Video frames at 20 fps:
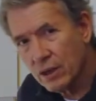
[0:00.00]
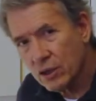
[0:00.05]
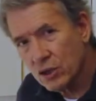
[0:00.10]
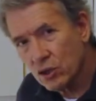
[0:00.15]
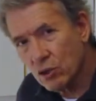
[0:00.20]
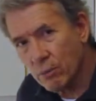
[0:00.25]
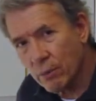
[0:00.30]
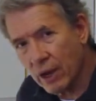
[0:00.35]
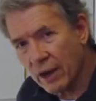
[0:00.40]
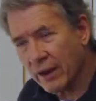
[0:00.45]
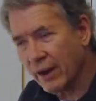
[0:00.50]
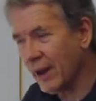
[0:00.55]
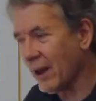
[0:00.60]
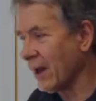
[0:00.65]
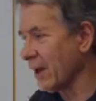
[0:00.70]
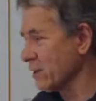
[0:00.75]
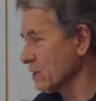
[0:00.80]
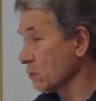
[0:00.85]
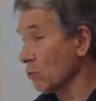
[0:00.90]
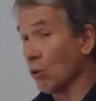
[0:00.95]
you might
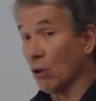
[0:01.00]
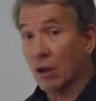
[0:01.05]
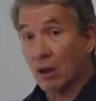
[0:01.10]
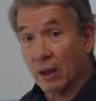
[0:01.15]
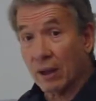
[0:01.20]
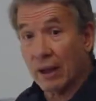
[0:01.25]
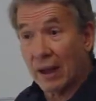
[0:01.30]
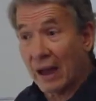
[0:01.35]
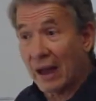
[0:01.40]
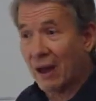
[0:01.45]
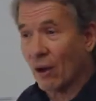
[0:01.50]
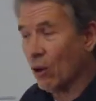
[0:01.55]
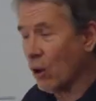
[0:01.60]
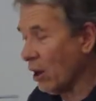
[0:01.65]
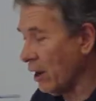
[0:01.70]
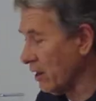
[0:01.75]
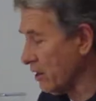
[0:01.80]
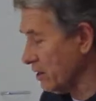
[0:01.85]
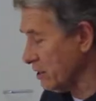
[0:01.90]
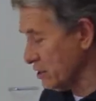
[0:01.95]
ask, well, how
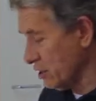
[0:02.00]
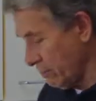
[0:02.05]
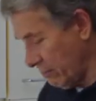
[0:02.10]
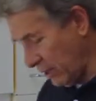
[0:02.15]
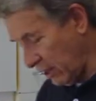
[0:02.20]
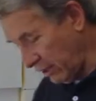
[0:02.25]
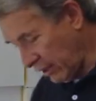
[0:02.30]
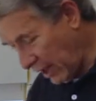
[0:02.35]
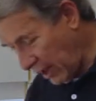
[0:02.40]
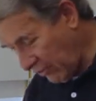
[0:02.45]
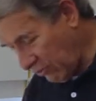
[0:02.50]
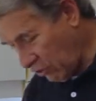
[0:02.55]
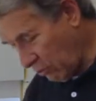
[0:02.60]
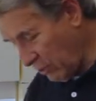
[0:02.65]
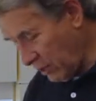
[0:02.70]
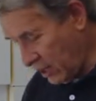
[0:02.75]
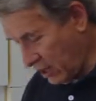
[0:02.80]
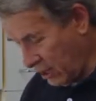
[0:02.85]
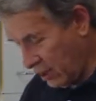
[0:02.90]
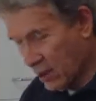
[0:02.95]
hot does the milk have to
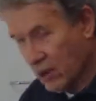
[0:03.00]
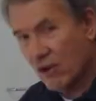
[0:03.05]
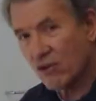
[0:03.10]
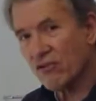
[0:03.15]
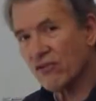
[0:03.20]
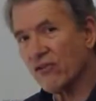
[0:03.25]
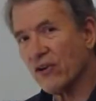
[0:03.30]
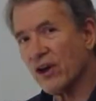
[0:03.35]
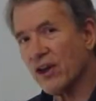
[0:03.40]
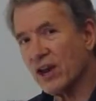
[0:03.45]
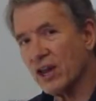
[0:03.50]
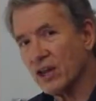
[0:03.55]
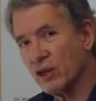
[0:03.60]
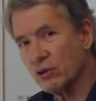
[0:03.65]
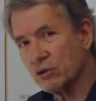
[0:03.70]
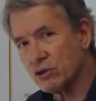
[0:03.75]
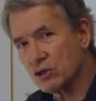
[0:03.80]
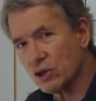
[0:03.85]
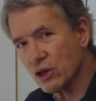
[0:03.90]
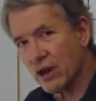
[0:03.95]
be? Funny
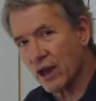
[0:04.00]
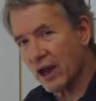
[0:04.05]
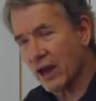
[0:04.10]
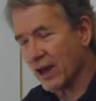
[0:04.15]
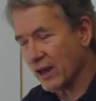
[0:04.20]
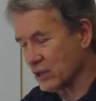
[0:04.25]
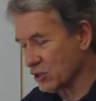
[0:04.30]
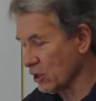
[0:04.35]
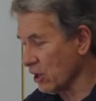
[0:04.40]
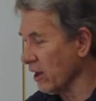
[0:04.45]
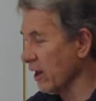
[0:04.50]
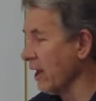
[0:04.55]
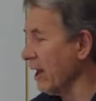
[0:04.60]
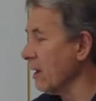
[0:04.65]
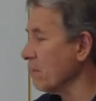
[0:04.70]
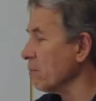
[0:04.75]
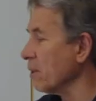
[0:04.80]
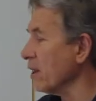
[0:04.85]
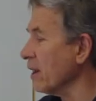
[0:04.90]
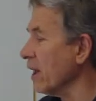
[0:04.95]
you should ask. I
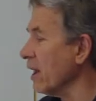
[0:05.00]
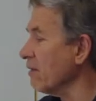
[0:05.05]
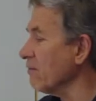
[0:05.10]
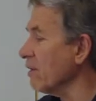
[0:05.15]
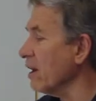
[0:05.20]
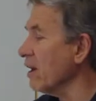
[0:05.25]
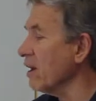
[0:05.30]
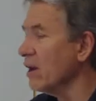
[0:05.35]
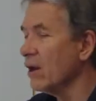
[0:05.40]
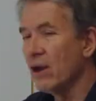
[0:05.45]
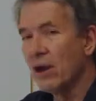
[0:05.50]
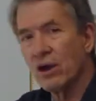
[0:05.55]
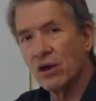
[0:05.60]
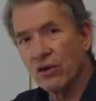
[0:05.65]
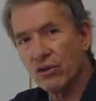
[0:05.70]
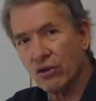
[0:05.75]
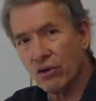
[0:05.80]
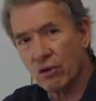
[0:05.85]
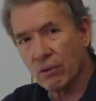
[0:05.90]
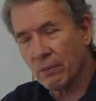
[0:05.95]
happen to have a
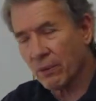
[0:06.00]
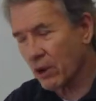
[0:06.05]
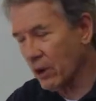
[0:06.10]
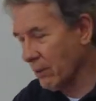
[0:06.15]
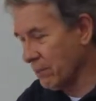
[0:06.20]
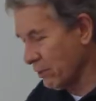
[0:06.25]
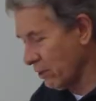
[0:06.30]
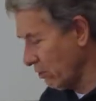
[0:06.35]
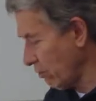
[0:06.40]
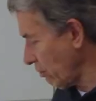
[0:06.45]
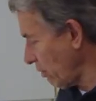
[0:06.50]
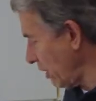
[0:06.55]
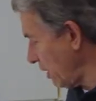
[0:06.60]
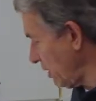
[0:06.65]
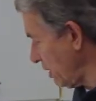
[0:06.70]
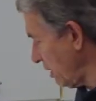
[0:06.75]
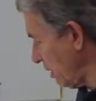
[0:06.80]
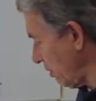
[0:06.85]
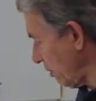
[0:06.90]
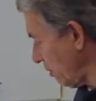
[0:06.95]
thermometer
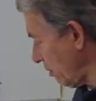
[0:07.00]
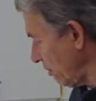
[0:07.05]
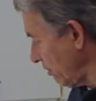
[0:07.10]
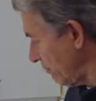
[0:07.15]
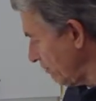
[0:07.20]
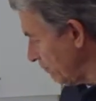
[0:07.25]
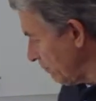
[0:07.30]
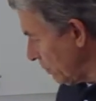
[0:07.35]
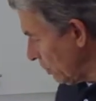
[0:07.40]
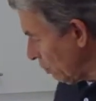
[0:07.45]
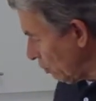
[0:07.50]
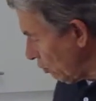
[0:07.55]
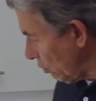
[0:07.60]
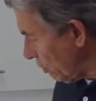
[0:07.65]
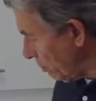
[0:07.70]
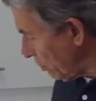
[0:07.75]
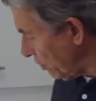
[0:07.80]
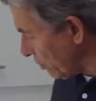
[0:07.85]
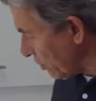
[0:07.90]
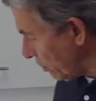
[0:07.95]
right here. We
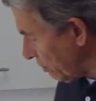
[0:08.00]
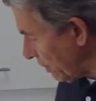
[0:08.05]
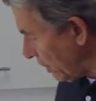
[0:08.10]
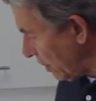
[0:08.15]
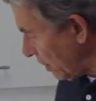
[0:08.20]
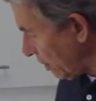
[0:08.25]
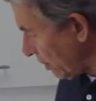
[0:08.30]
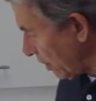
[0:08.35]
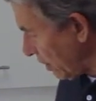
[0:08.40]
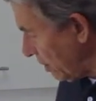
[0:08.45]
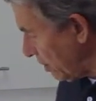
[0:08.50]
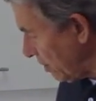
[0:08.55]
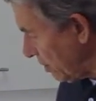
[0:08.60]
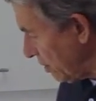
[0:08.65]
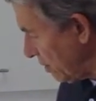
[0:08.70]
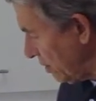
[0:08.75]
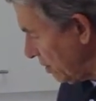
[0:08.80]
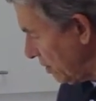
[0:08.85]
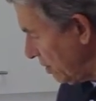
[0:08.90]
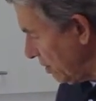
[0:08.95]
put the milk
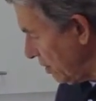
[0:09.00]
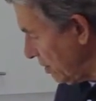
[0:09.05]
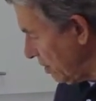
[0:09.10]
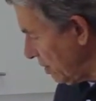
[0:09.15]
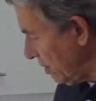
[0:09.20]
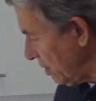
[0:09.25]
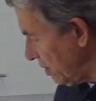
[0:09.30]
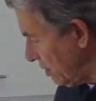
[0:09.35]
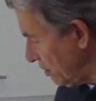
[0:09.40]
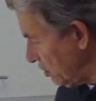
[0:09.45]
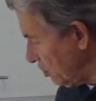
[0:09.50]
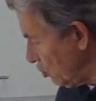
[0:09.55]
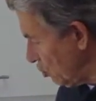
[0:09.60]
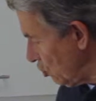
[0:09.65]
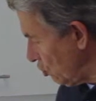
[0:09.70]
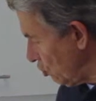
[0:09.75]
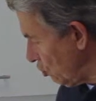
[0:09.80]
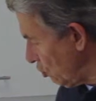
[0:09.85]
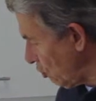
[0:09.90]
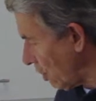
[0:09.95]

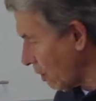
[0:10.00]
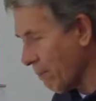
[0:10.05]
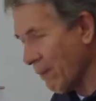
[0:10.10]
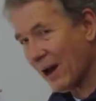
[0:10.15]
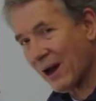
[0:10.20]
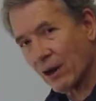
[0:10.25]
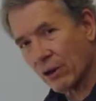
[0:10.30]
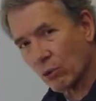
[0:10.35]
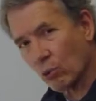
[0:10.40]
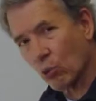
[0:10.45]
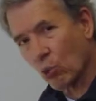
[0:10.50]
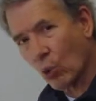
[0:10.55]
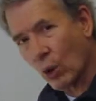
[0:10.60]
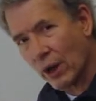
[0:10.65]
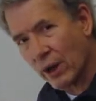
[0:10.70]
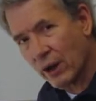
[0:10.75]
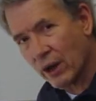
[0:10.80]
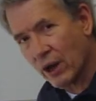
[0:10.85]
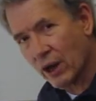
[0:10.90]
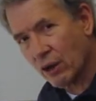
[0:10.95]
to about
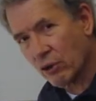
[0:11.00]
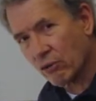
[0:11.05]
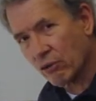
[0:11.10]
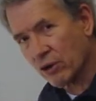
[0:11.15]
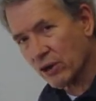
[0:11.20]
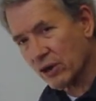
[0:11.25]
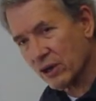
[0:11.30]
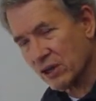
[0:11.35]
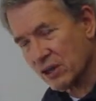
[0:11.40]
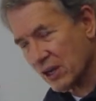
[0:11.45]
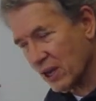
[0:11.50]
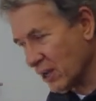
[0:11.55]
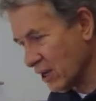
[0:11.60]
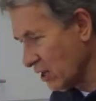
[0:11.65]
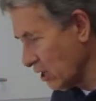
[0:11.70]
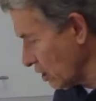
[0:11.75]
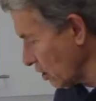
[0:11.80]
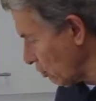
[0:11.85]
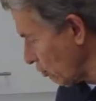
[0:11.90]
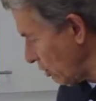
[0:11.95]
110
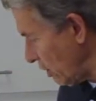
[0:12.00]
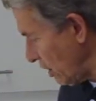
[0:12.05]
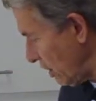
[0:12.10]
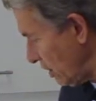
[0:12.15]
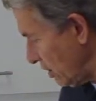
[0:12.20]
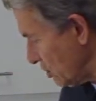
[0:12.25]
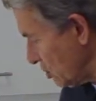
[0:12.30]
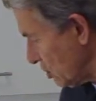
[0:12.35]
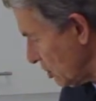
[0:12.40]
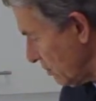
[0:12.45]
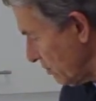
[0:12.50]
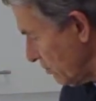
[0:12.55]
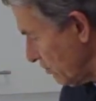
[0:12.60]
degrees.